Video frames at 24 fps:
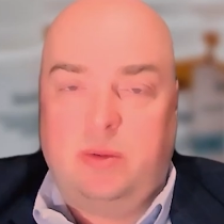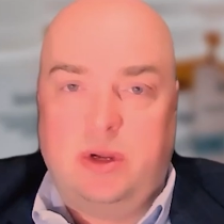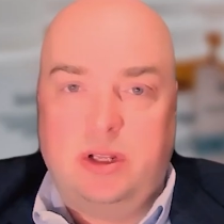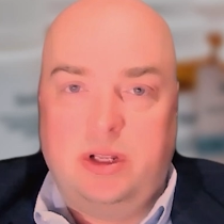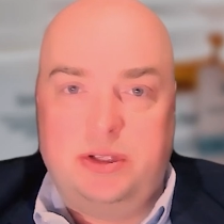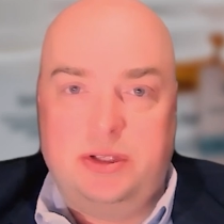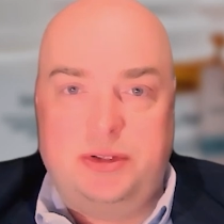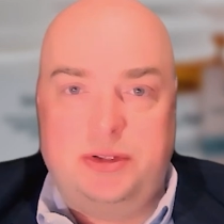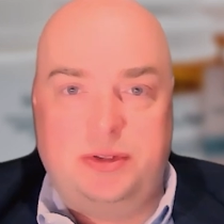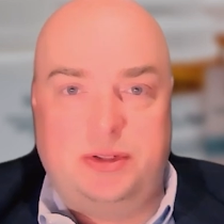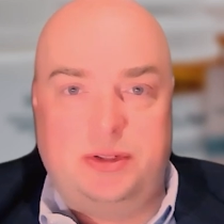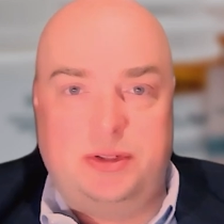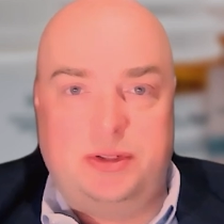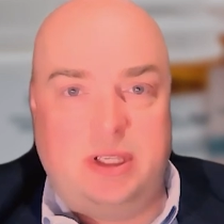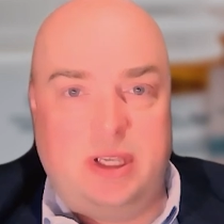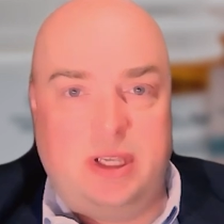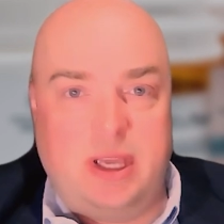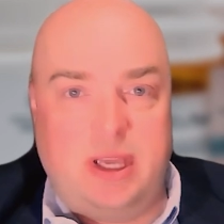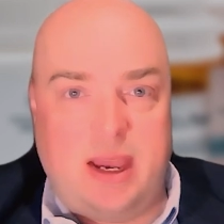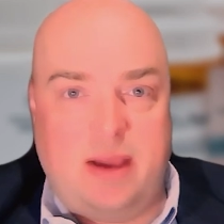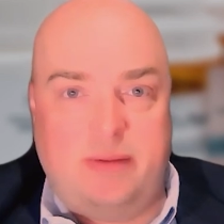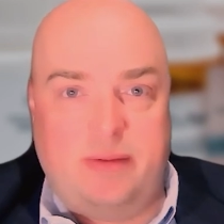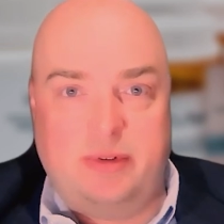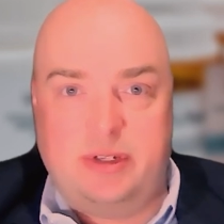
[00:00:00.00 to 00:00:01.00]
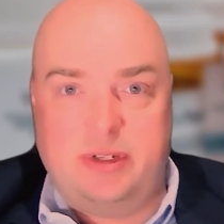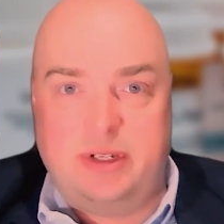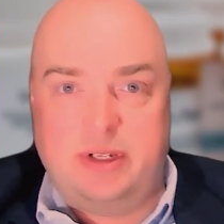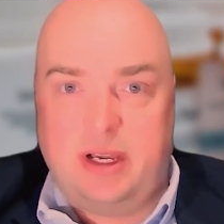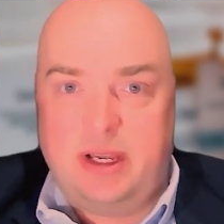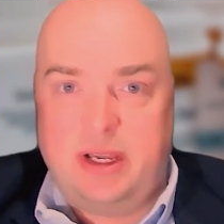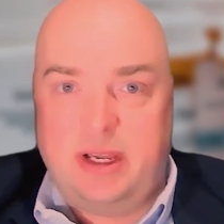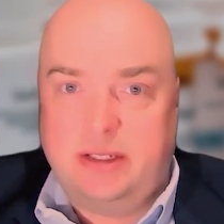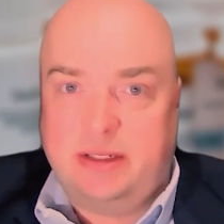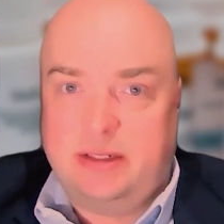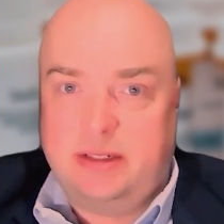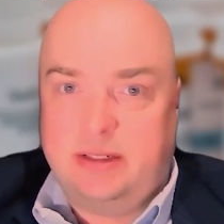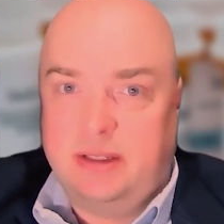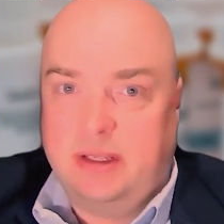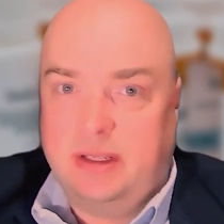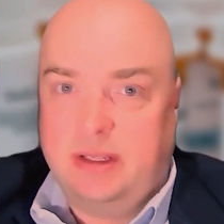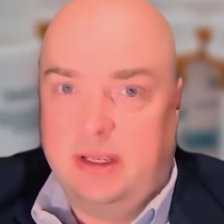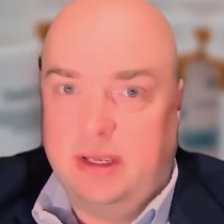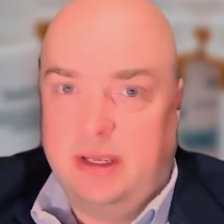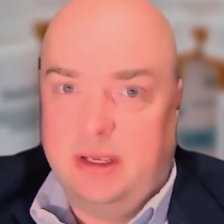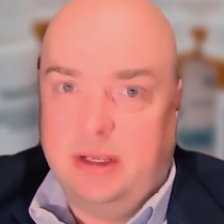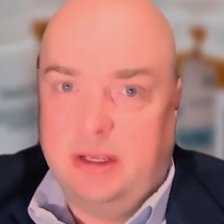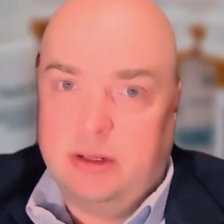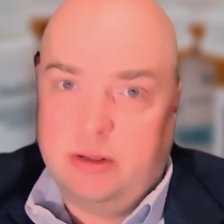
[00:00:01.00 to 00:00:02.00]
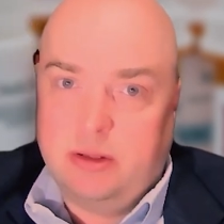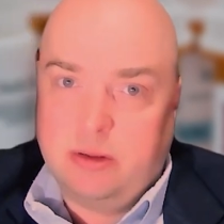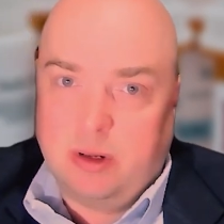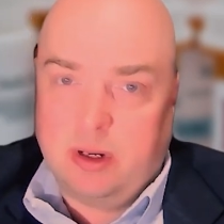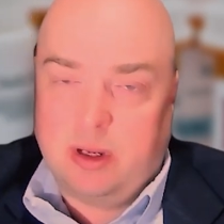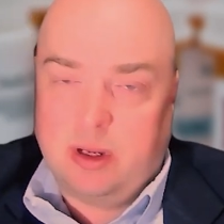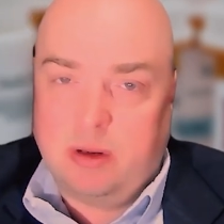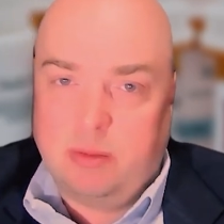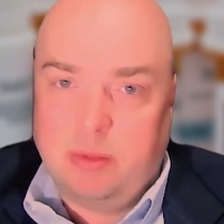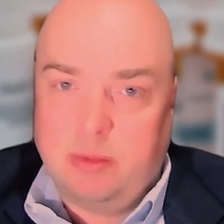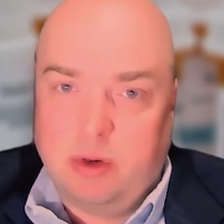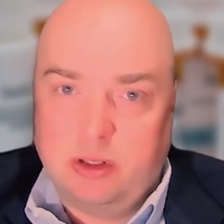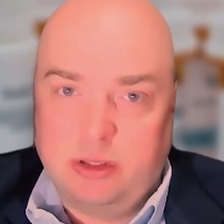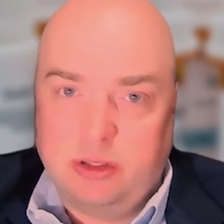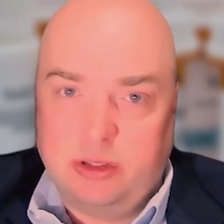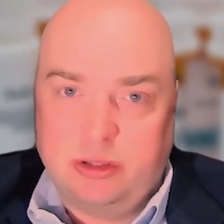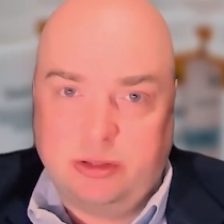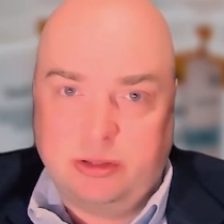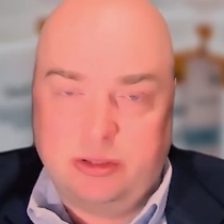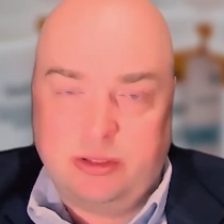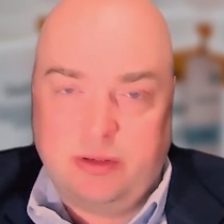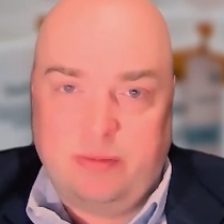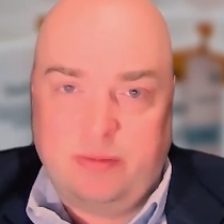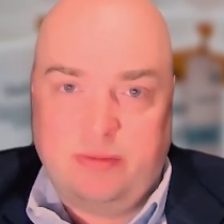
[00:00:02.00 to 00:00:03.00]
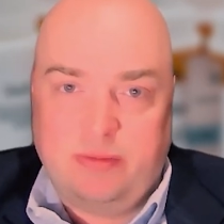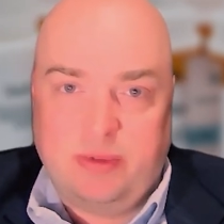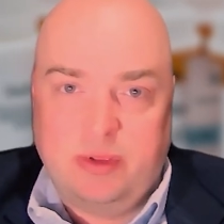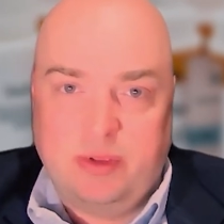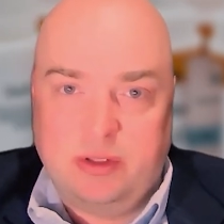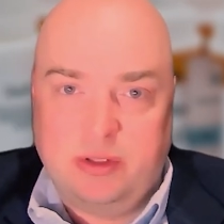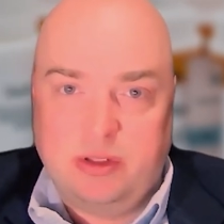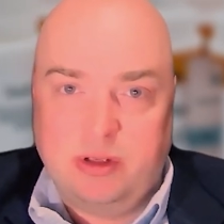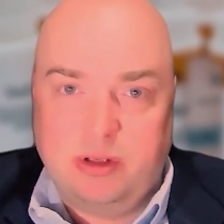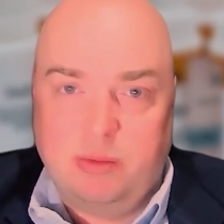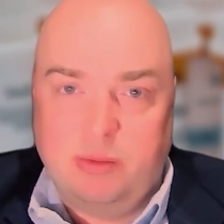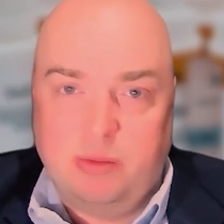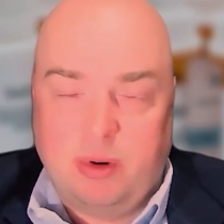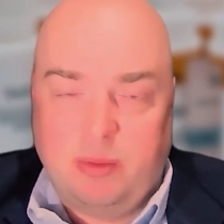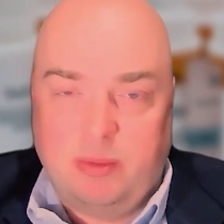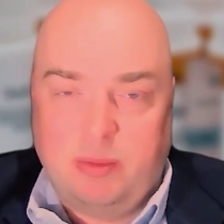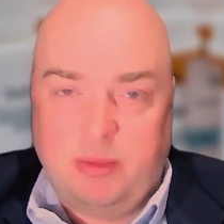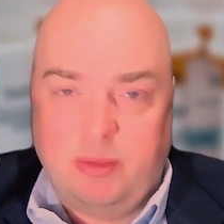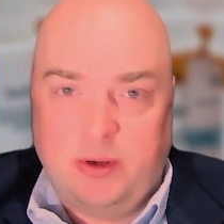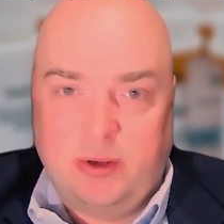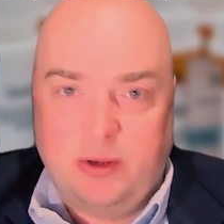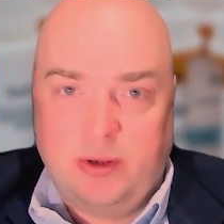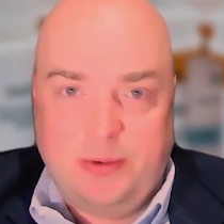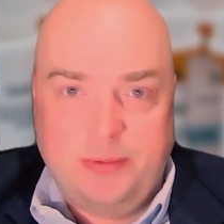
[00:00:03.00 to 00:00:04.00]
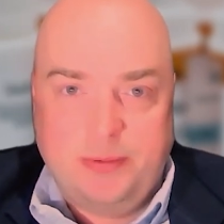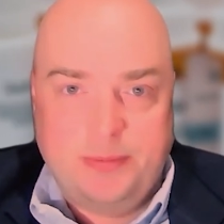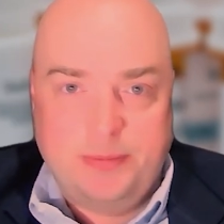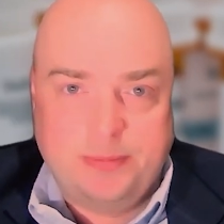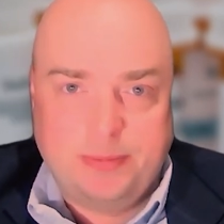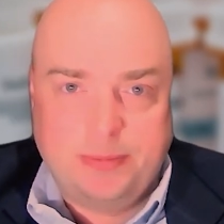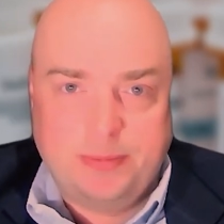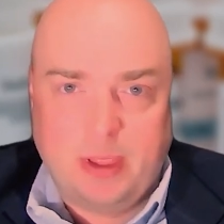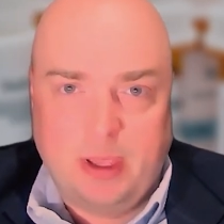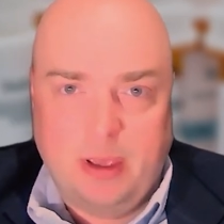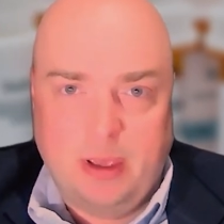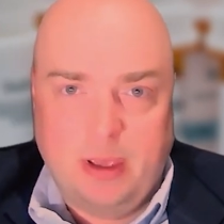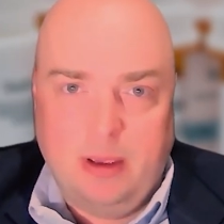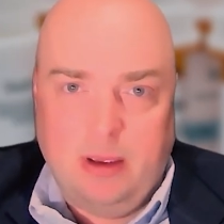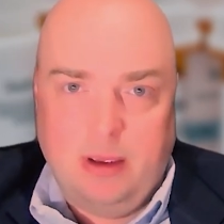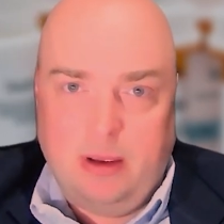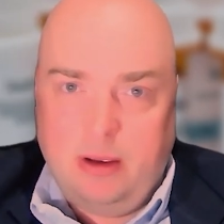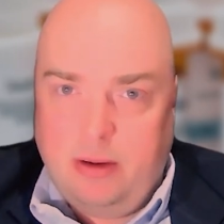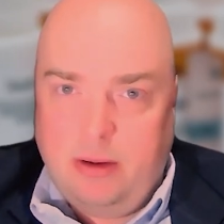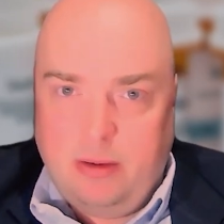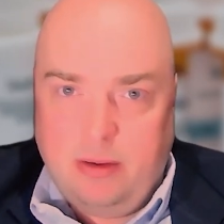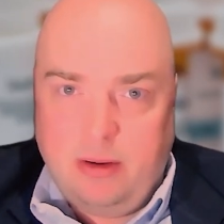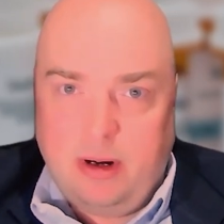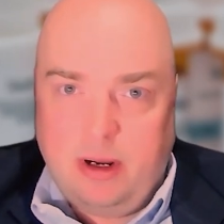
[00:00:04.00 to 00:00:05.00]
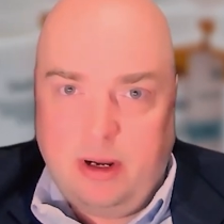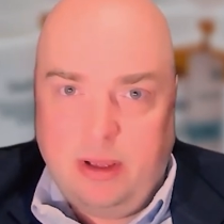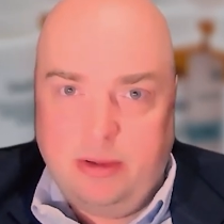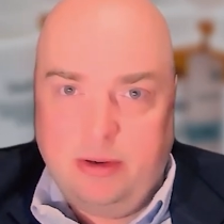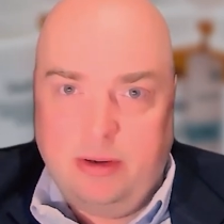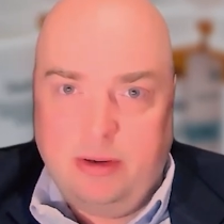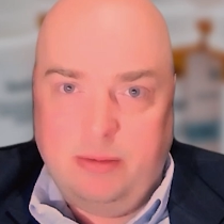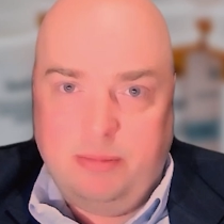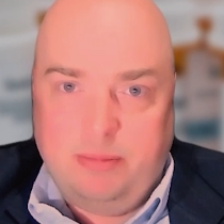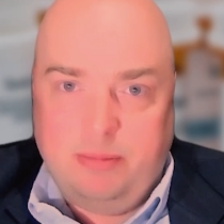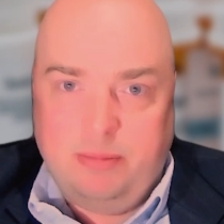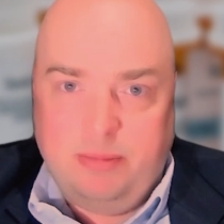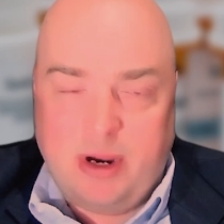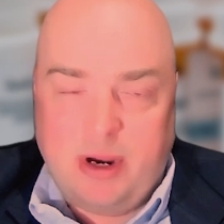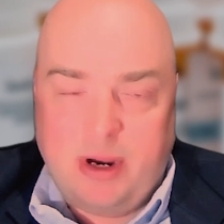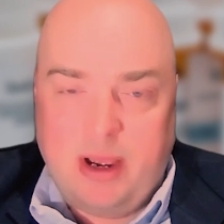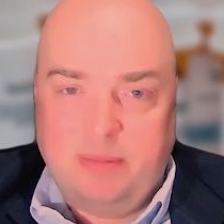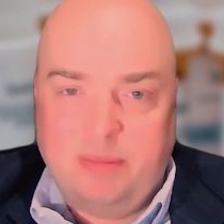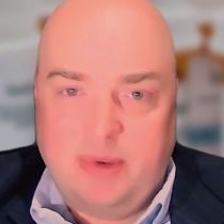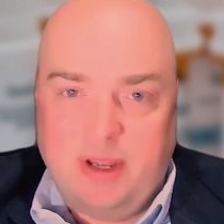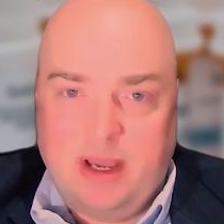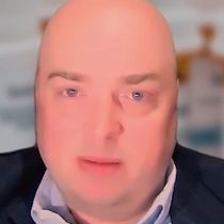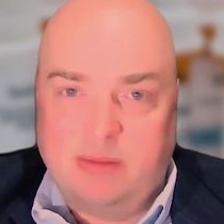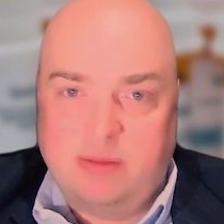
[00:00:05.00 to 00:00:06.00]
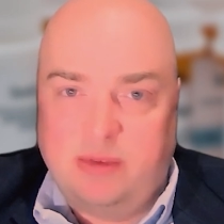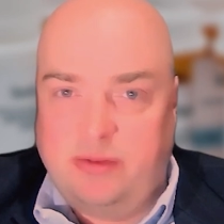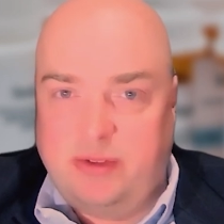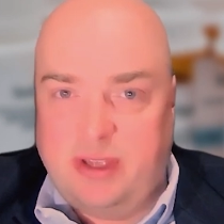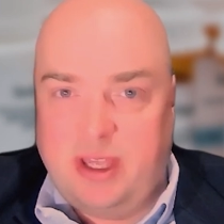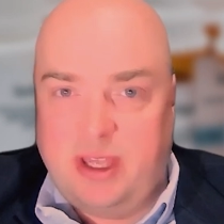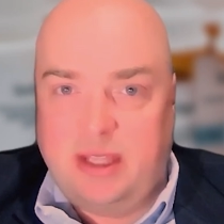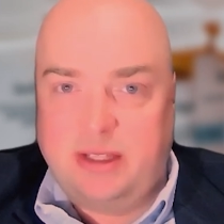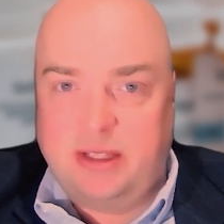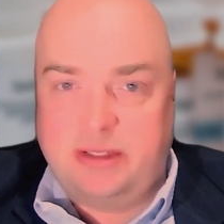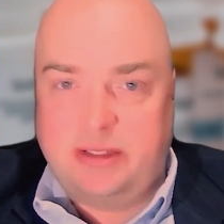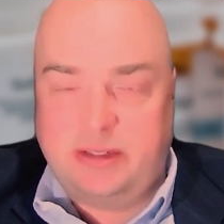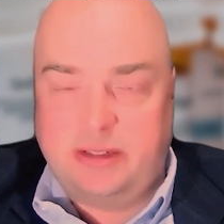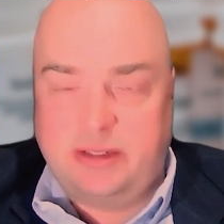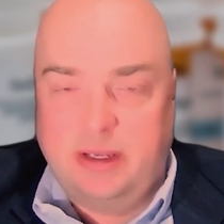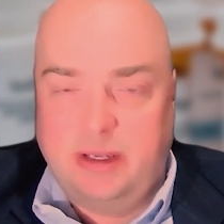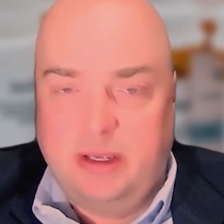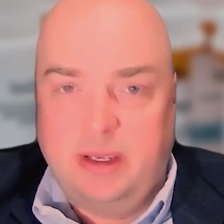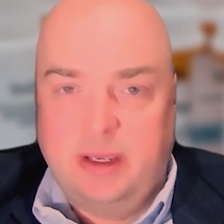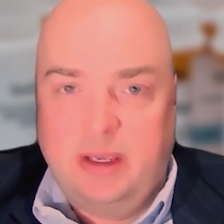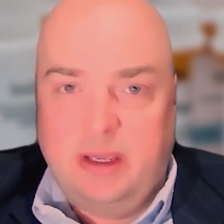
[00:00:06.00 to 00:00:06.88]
the ones you see advertised during commercials of the Super Bowl or other primetime events.